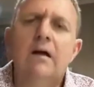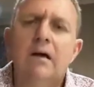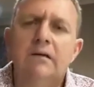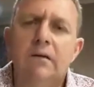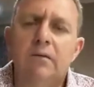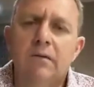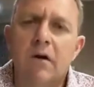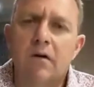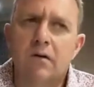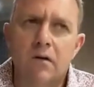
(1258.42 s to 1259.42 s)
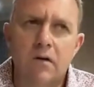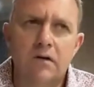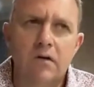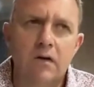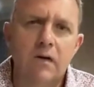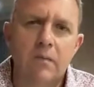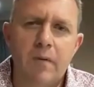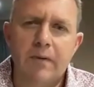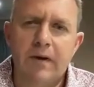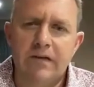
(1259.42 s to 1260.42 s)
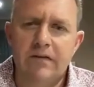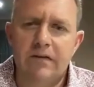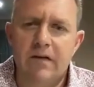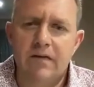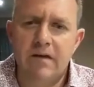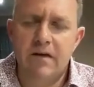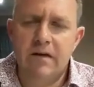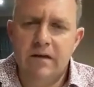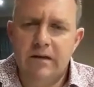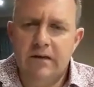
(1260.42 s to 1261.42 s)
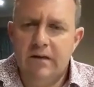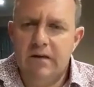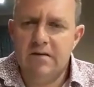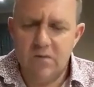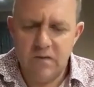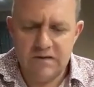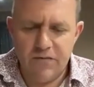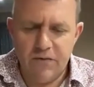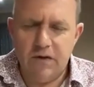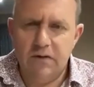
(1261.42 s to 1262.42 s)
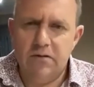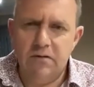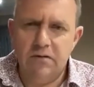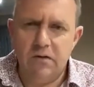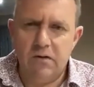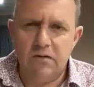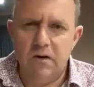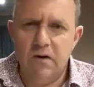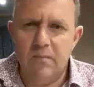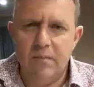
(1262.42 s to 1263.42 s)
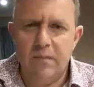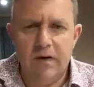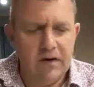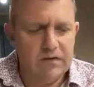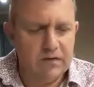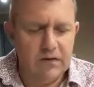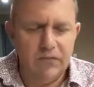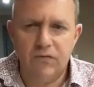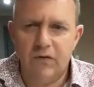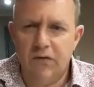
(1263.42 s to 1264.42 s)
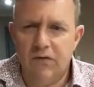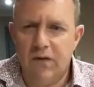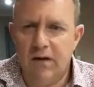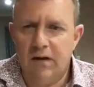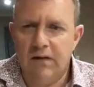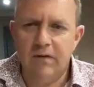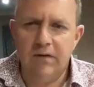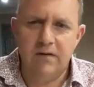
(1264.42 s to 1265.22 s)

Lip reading: There would be no control on the population down there. It's always difficult to control a population if they are living in the